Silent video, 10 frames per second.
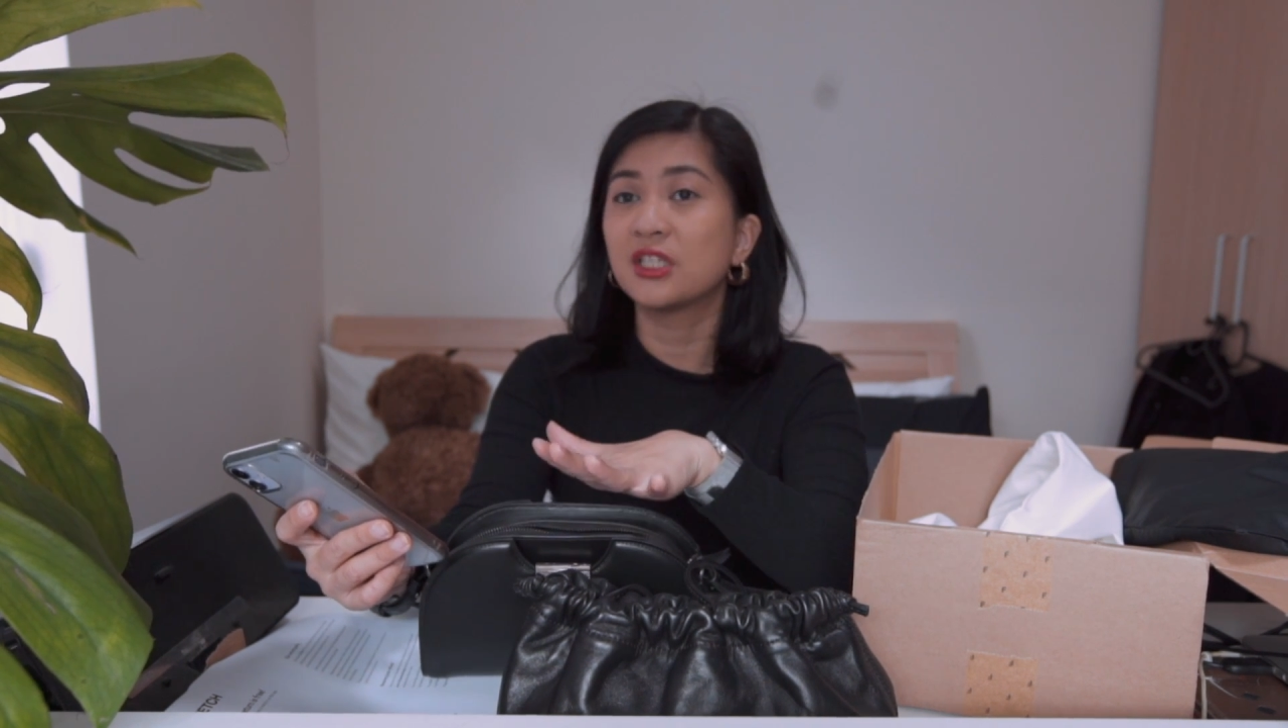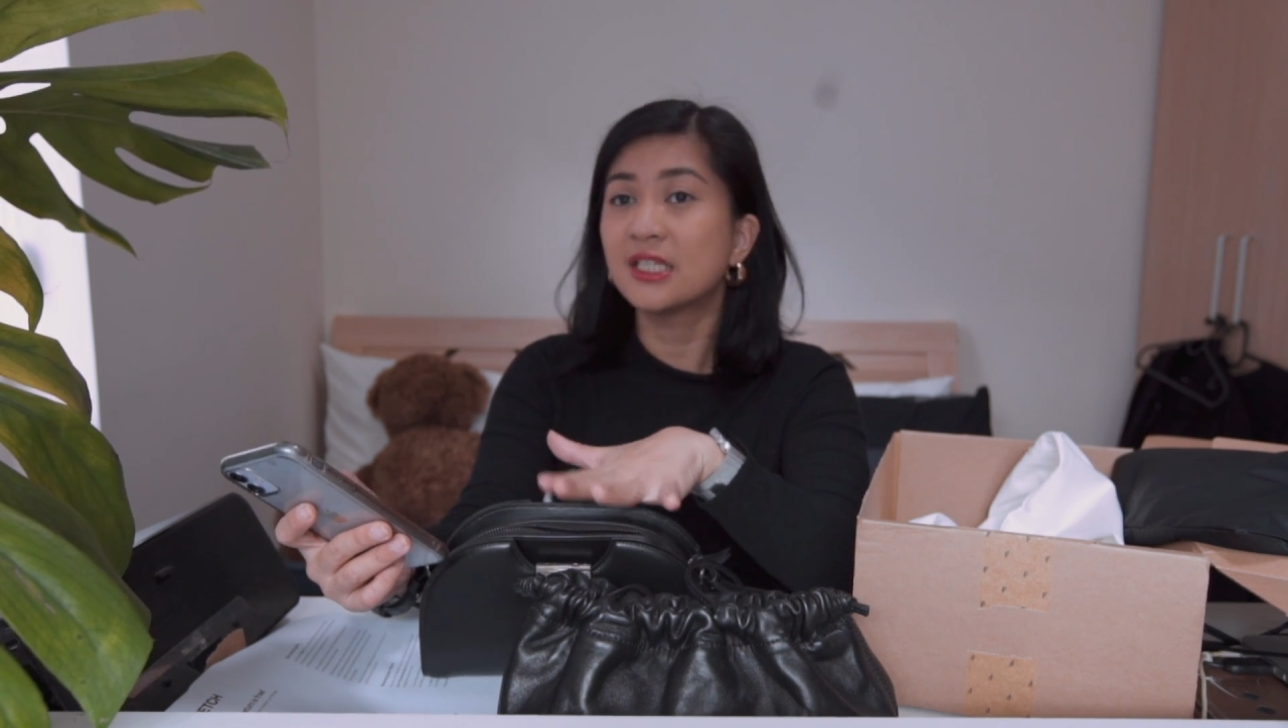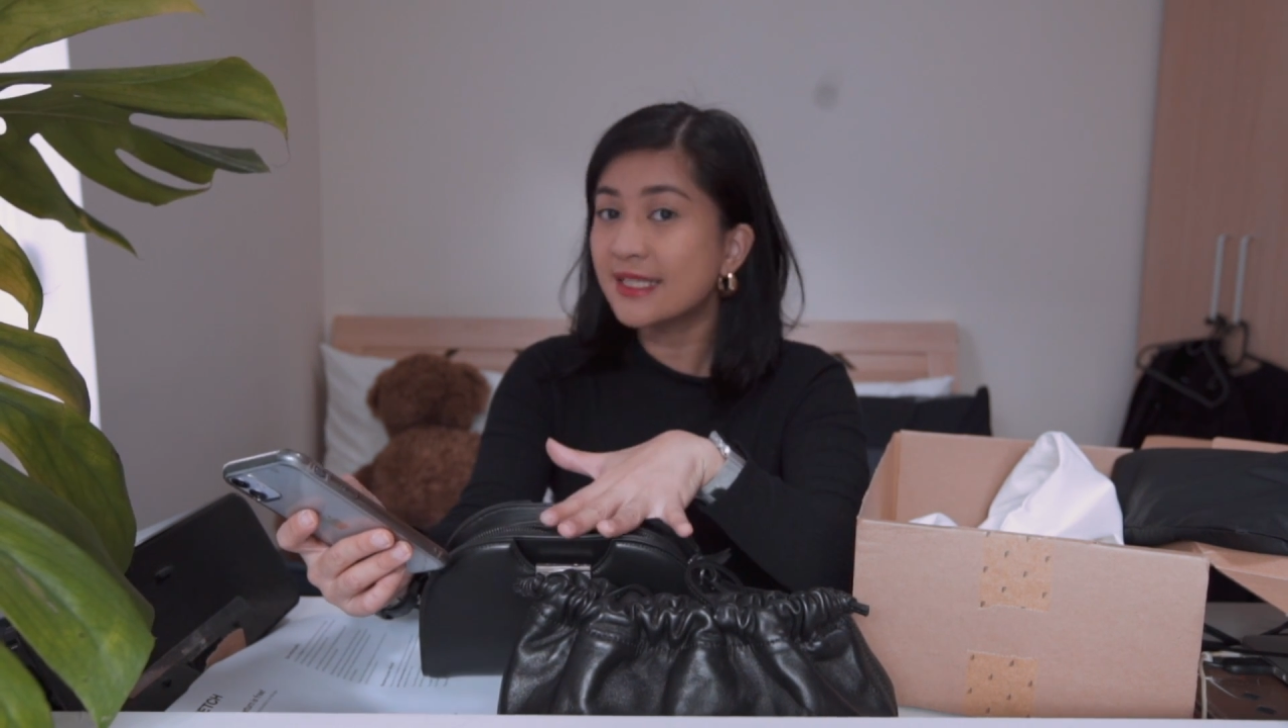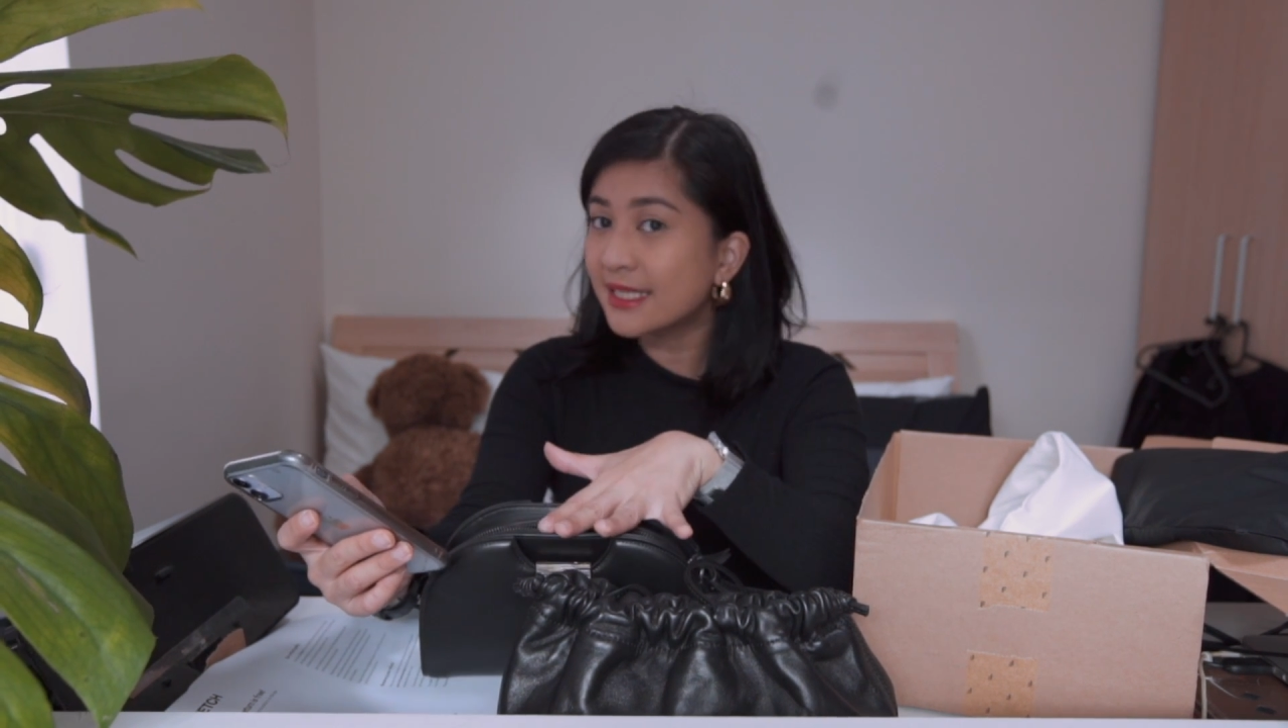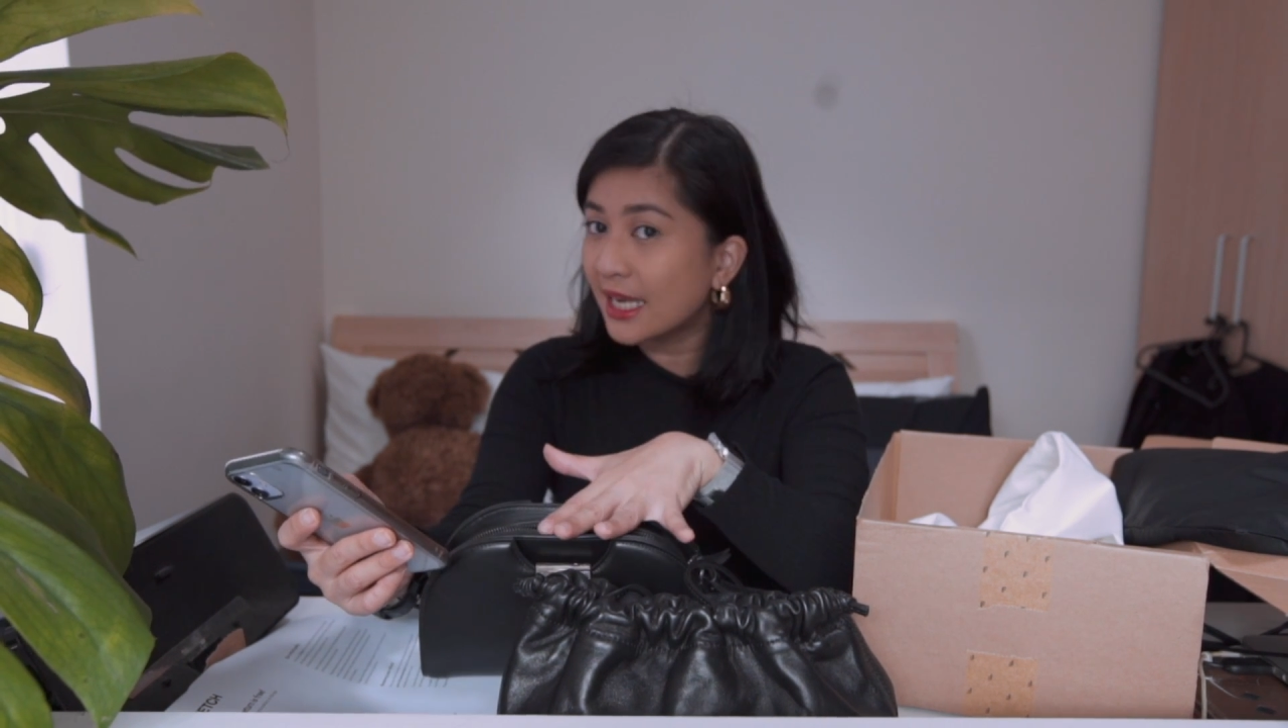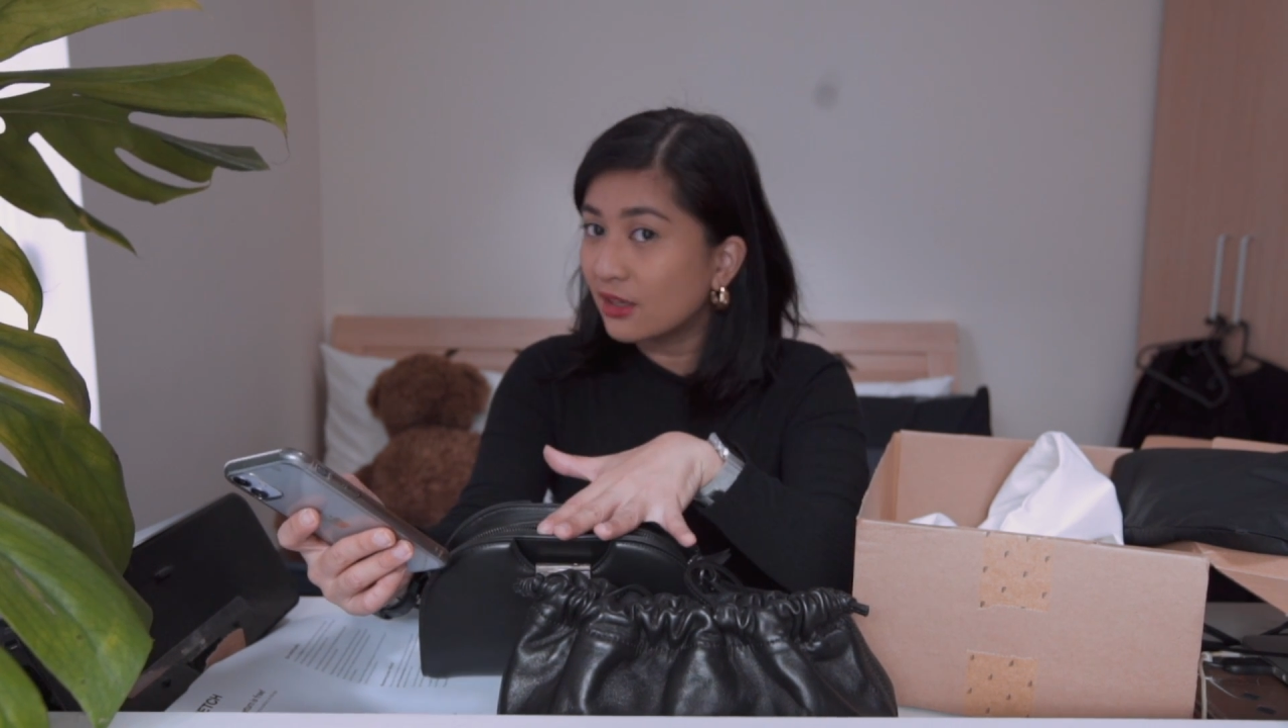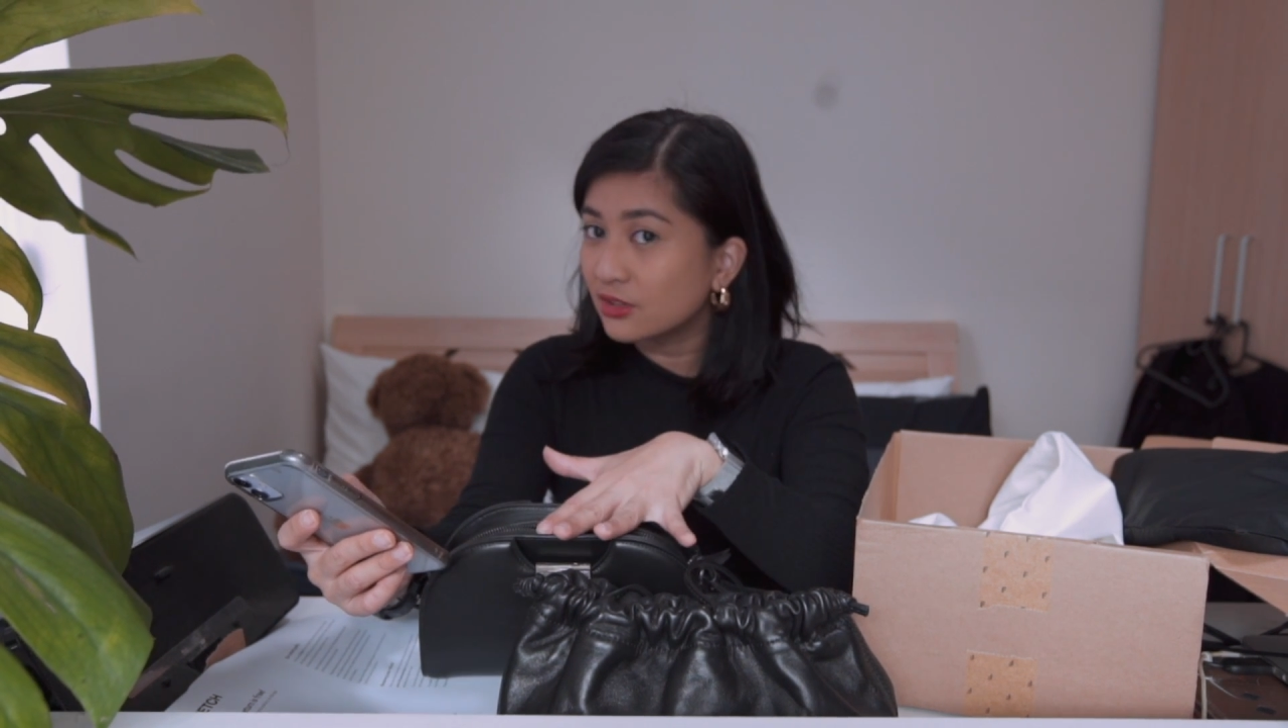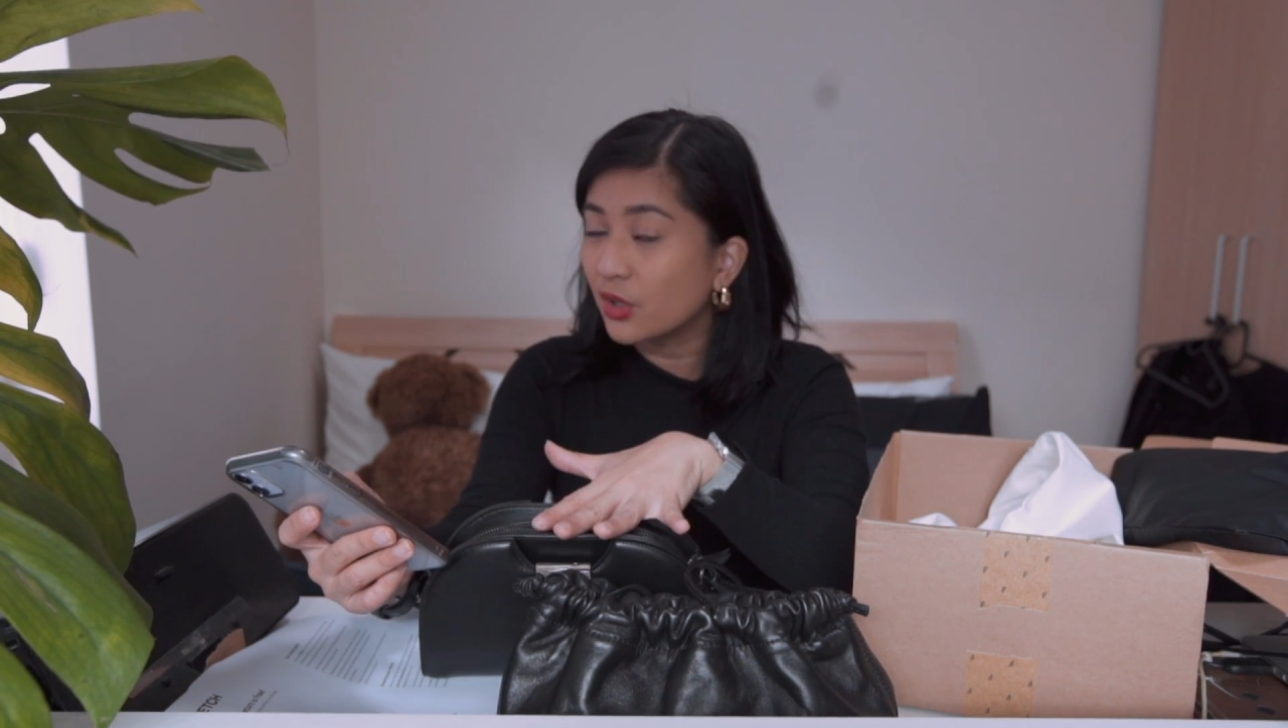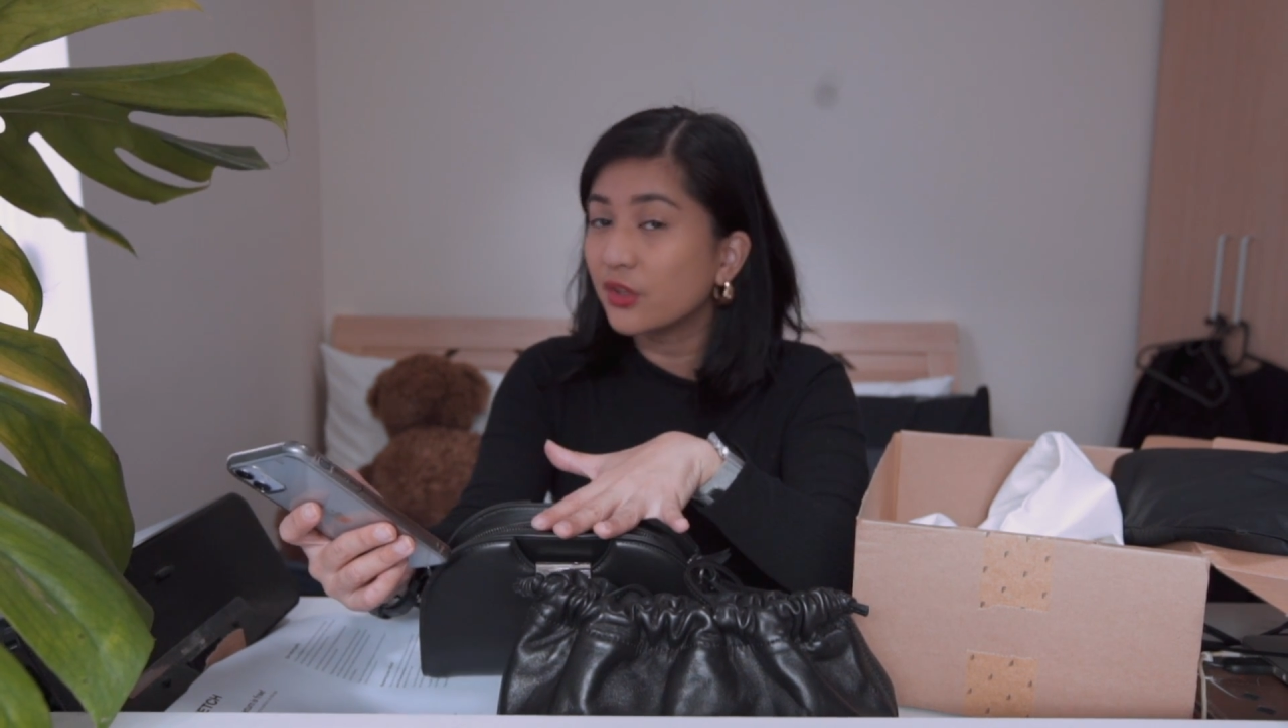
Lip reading: discount